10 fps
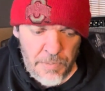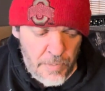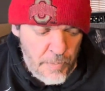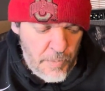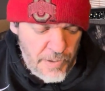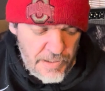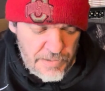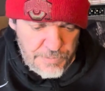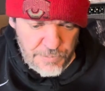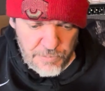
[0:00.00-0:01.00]
But
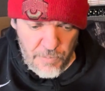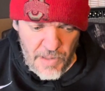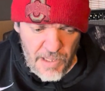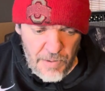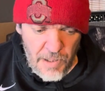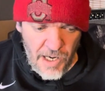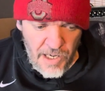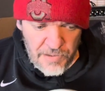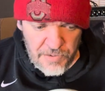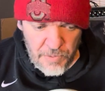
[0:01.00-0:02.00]
I
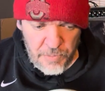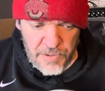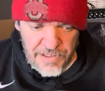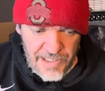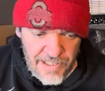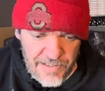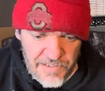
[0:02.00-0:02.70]
also put together